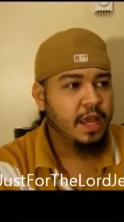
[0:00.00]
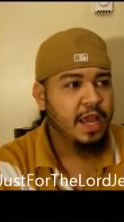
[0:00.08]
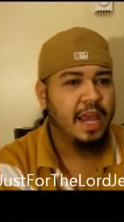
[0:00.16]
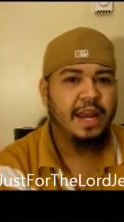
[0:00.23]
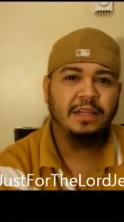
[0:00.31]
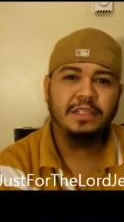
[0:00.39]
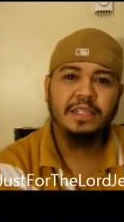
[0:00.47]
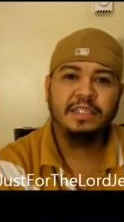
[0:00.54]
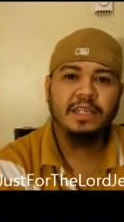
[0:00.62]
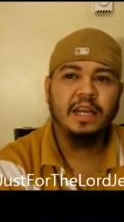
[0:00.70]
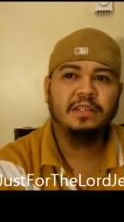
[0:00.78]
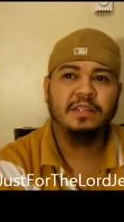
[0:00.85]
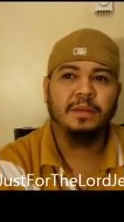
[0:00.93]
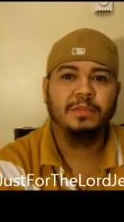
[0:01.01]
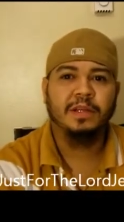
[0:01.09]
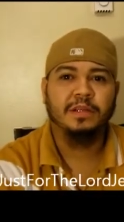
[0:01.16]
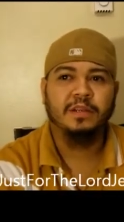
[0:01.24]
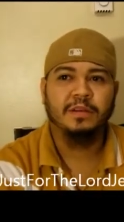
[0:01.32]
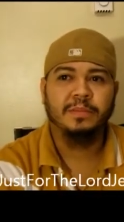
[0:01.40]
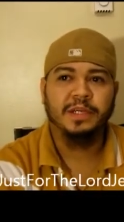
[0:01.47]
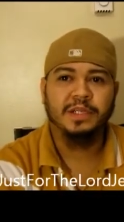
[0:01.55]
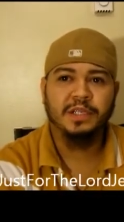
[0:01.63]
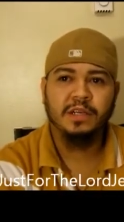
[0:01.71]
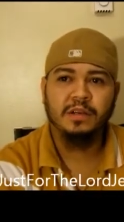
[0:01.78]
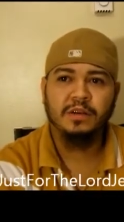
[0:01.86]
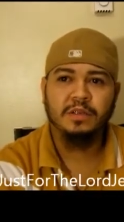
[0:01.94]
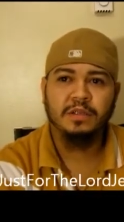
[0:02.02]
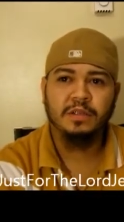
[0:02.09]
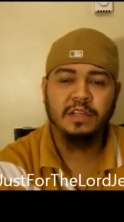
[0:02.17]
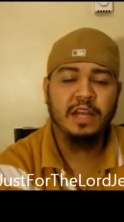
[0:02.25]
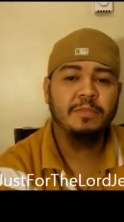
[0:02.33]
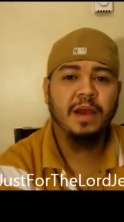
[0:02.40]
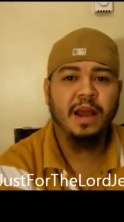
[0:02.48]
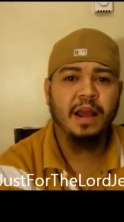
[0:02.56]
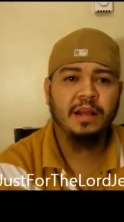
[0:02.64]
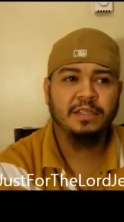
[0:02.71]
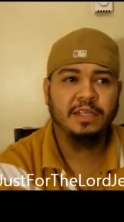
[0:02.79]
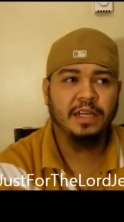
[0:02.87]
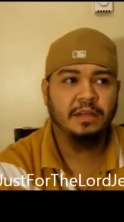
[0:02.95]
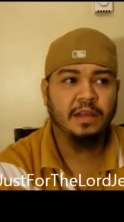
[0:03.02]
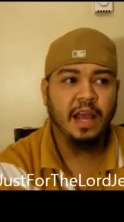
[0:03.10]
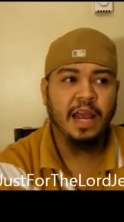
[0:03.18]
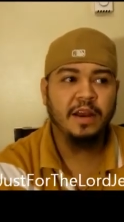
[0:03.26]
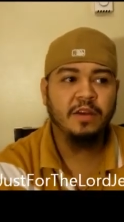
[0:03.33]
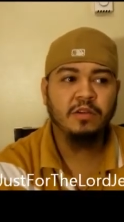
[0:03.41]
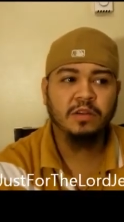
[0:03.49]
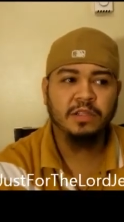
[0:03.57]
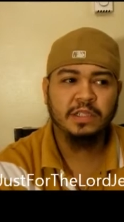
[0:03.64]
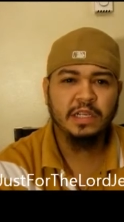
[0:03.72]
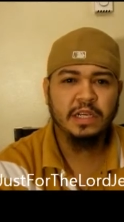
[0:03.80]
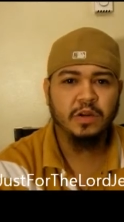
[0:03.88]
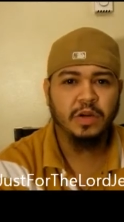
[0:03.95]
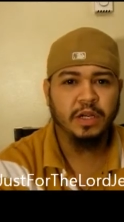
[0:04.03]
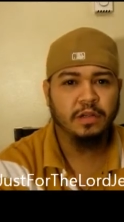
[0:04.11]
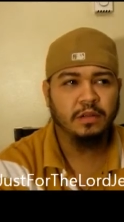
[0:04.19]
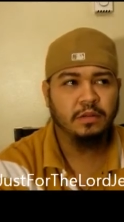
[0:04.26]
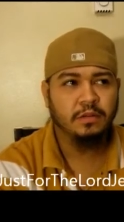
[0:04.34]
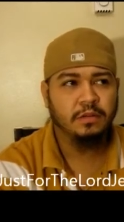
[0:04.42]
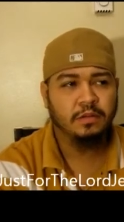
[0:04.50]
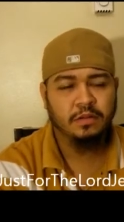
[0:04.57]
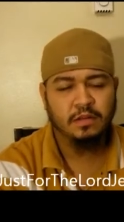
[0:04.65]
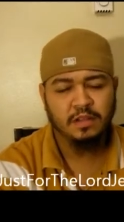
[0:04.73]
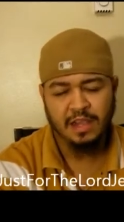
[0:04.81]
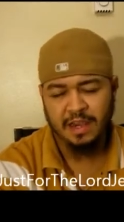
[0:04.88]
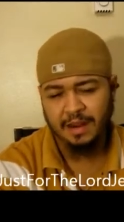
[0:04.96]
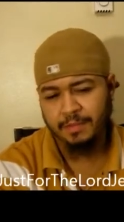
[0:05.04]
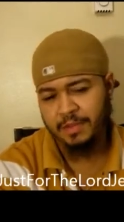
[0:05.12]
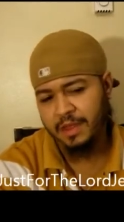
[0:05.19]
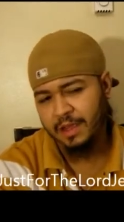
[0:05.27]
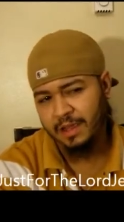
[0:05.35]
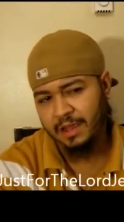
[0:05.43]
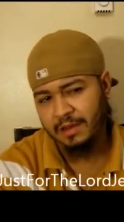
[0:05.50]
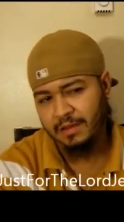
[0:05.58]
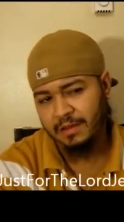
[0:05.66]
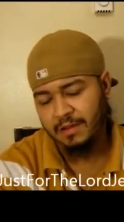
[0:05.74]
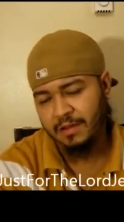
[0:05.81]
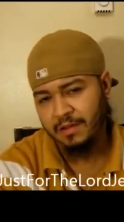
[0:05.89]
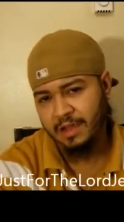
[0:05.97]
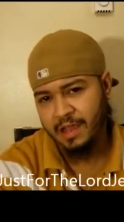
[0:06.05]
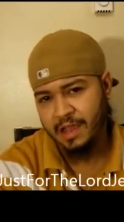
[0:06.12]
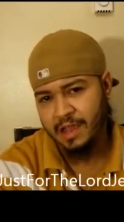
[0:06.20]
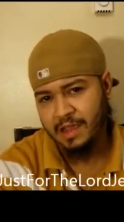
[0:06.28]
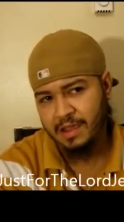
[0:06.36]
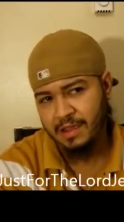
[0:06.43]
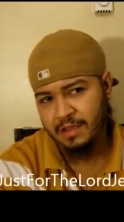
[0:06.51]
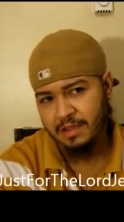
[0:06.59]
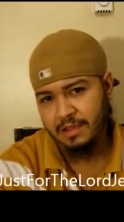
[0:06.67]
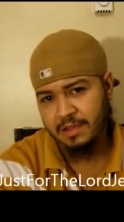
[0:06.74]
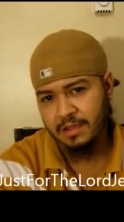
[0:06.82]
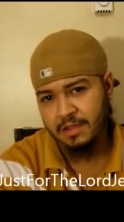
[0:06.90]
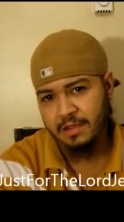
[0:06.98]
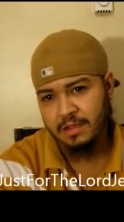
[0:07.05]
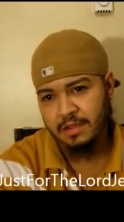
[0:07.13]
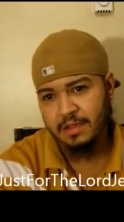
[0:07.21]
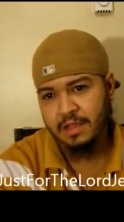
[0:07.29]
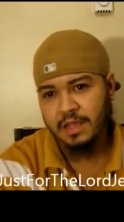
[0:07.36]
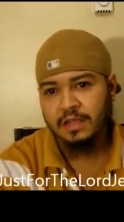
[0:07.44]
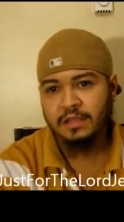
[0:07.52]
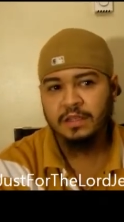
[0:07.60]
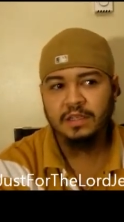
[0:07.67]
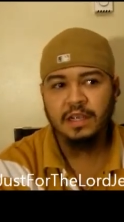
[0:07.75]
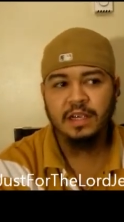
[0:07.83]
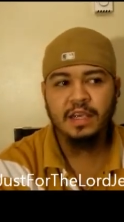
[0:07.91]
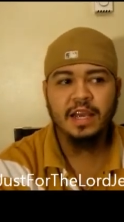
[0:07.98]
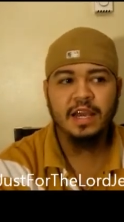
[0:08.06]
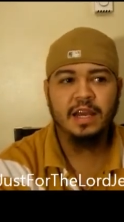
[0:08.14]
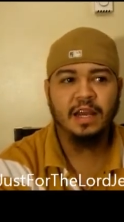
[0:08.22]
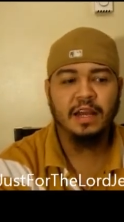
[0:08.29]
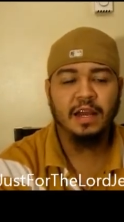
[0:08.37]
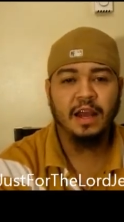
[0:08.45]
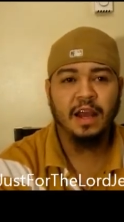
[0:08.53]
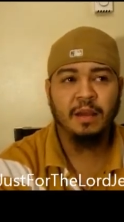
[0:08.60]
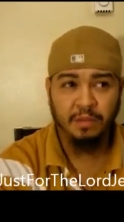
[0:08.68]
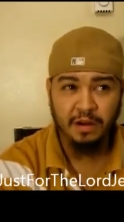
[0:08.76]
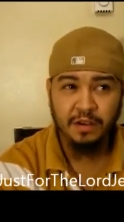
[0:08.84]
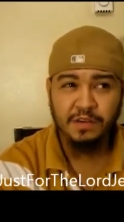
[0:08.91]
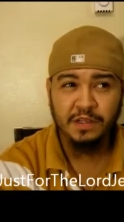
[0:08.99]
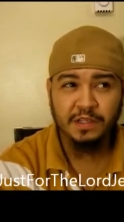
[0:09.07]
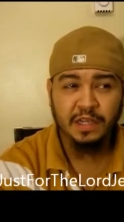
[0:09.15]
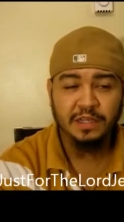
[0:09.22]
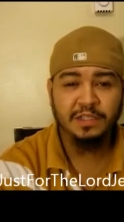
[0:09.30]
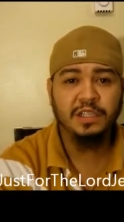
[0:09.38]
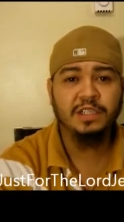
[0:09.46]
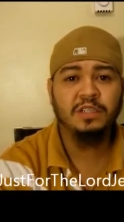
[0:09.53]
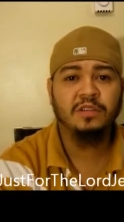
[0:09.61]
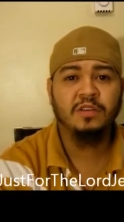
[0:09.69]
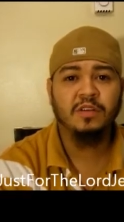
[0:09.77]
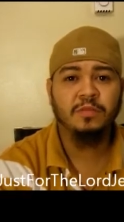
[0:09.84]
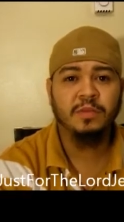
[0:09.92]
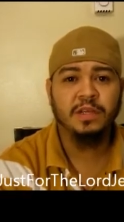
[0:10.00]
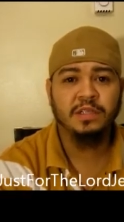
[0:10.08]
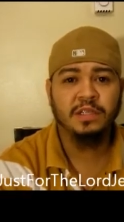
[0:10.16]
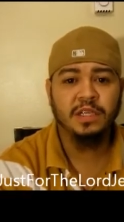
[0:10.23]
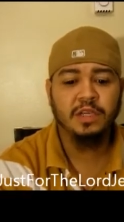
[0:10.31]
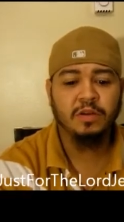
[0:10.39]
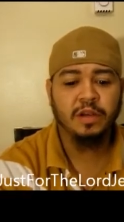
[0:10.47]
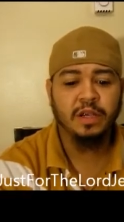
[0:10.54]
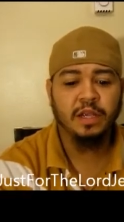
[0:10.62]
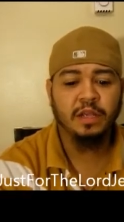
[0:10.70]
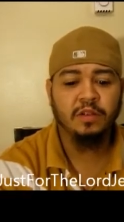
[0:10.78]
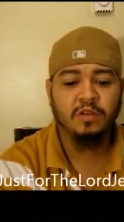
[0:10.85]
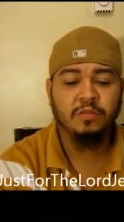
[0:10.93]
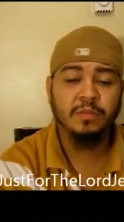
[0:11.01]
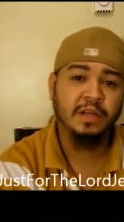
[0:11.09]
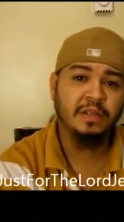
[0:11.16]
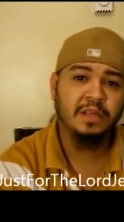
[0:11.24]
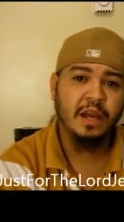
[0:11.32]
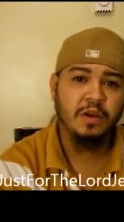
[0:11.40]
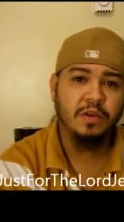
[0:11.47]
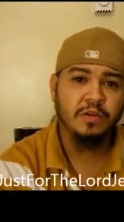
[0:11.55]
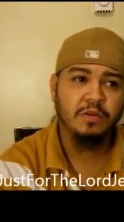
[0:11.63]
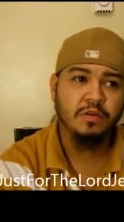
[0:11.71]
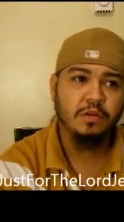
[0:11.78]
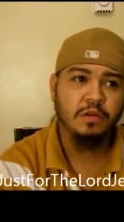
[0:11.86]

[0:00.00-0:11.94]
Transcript: And then she said something to me. She goes, then my aunt said, "I know a secret." And I'm thinking, okay. She said, "Yeah, I believe," she said, "Jesus told me a secret, and he told me to tell you."